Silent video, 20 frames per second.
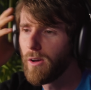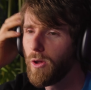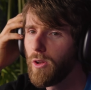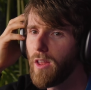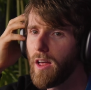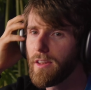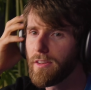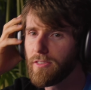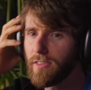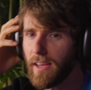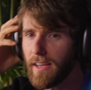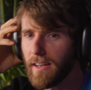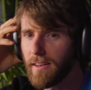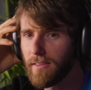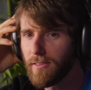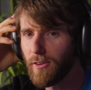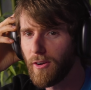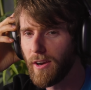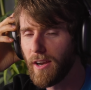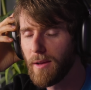Hold on a
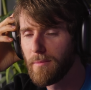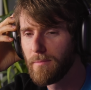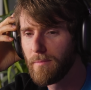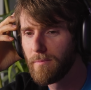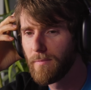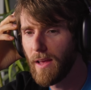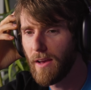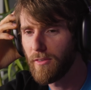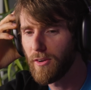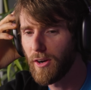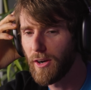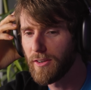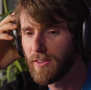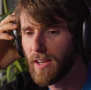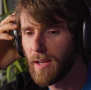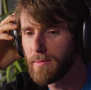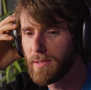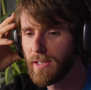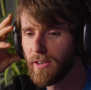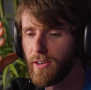second, sorry, I'm having a hard
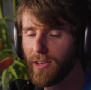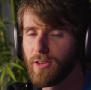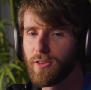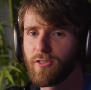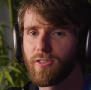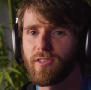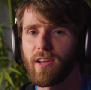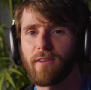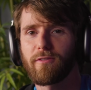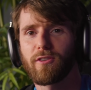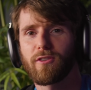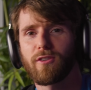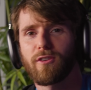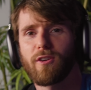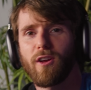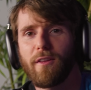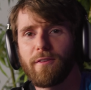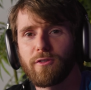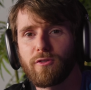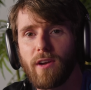time hearing you. Just have to
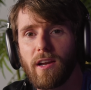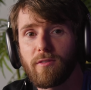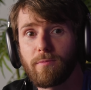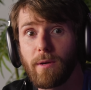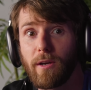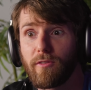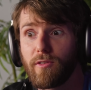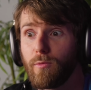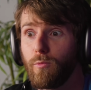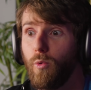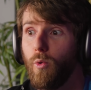turn on the transparency.